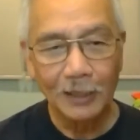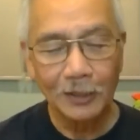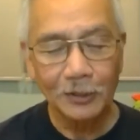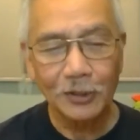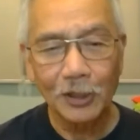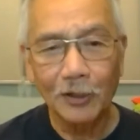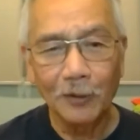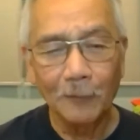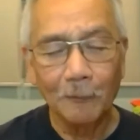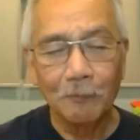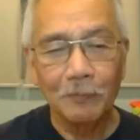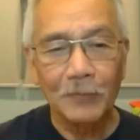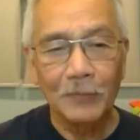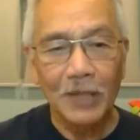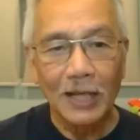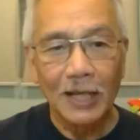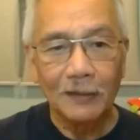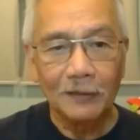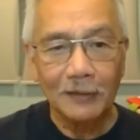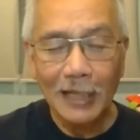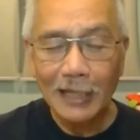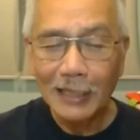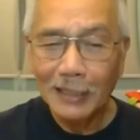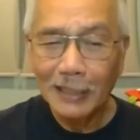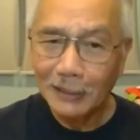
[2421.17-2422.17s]
So
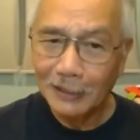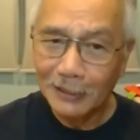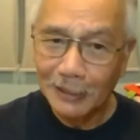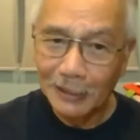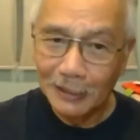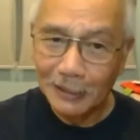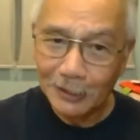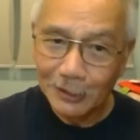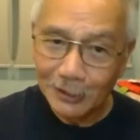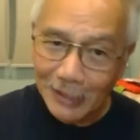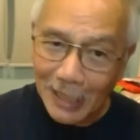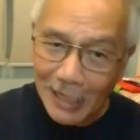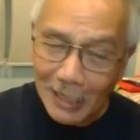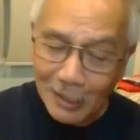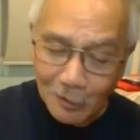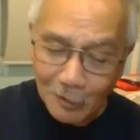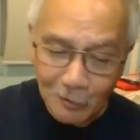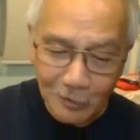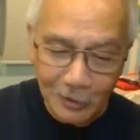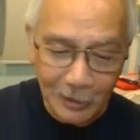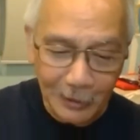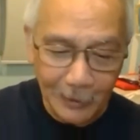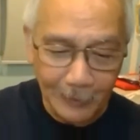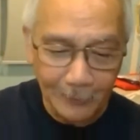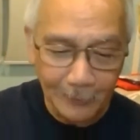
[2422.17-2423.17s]
there is the
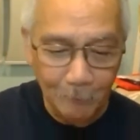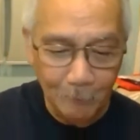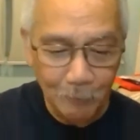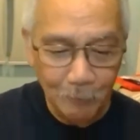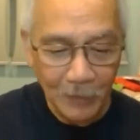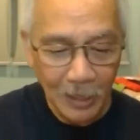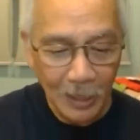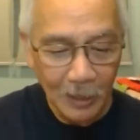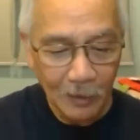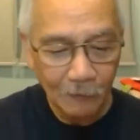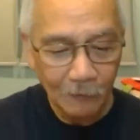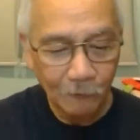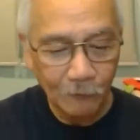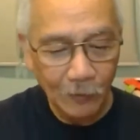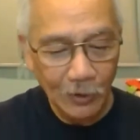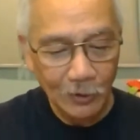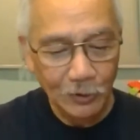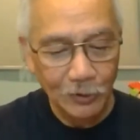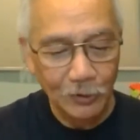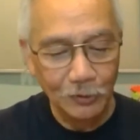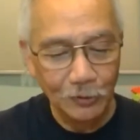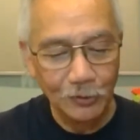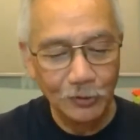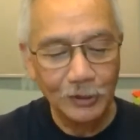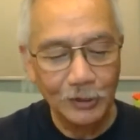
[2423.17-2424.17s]
secular
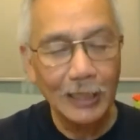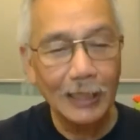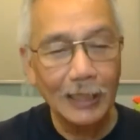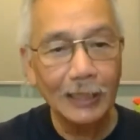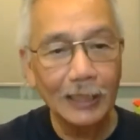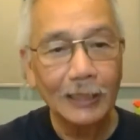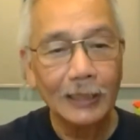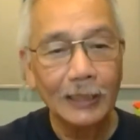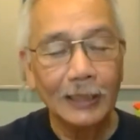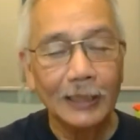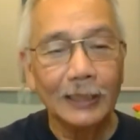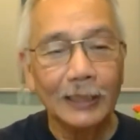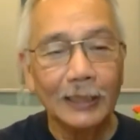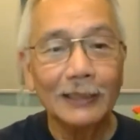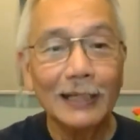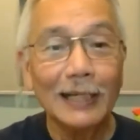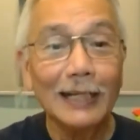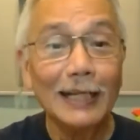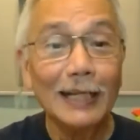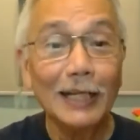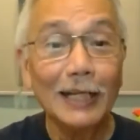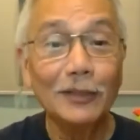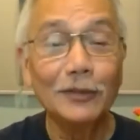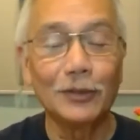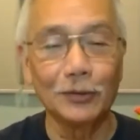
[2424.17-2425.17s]
versus the
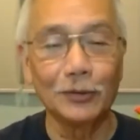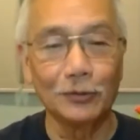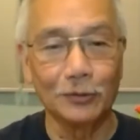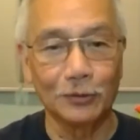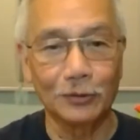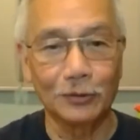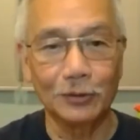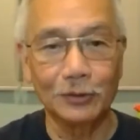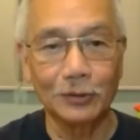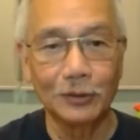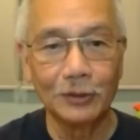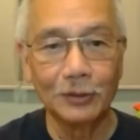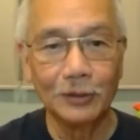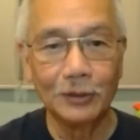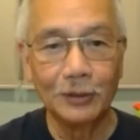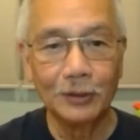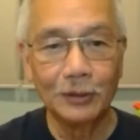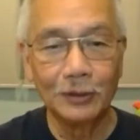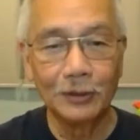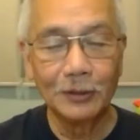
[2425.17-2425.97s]
religious